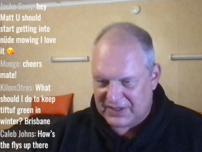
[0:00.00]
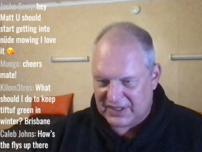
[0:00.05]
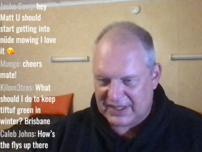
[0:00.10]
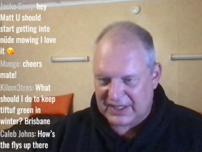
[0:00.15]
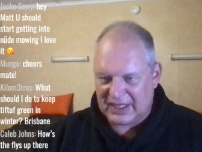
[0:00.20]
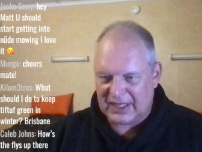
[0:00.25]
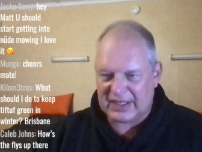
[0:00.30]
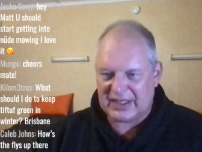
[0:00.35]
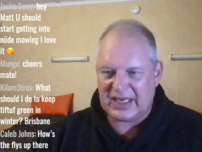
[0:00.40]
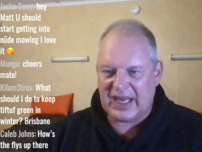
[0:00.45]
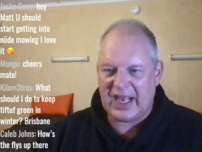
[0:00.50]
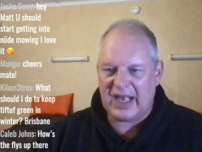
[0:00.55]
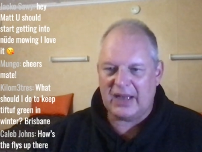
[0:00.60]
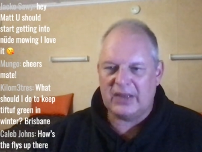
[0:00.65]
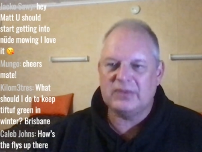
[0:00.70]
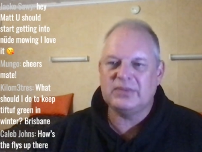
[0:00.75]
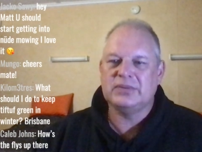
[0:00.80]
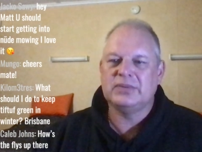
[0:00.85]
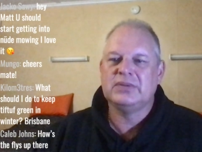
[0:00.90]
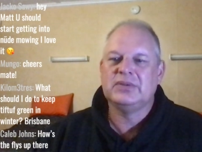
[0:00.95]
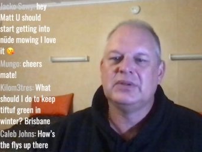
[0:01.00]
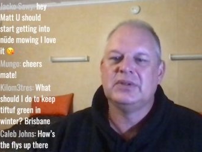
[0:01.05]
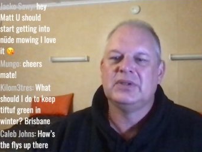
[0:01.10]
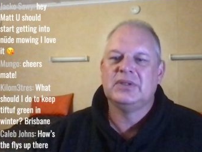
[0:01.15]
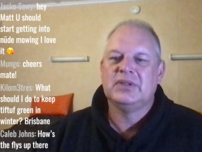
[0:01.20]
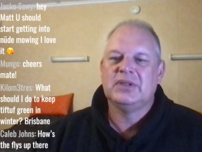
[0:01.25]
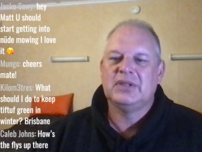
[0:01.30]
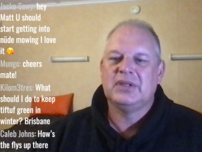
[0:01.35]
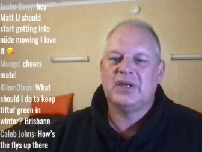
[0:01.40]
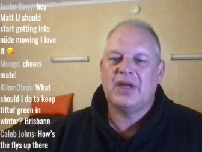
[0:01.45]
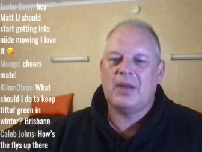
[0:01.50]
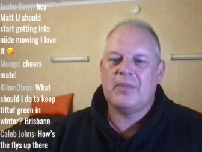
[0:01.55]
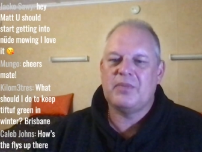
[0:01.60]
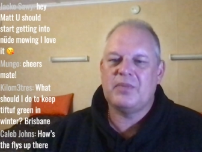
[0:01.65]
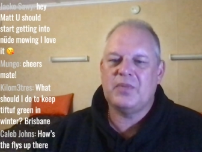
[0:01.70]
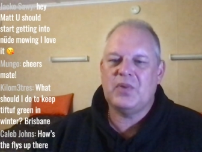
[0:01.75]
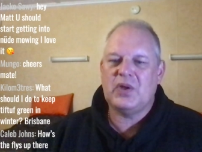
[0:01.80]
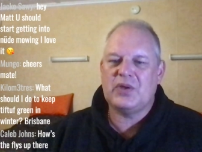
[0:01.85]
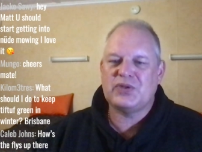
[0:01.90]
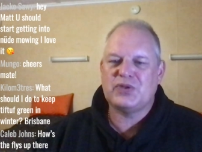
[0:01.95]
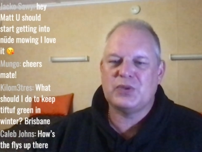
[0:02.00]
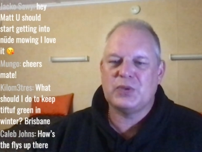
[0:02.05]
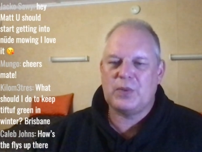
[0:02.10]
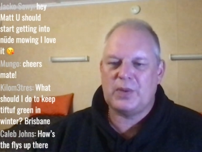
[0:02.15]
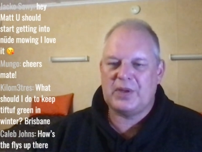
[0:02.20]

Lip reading: kick now? I'm not sure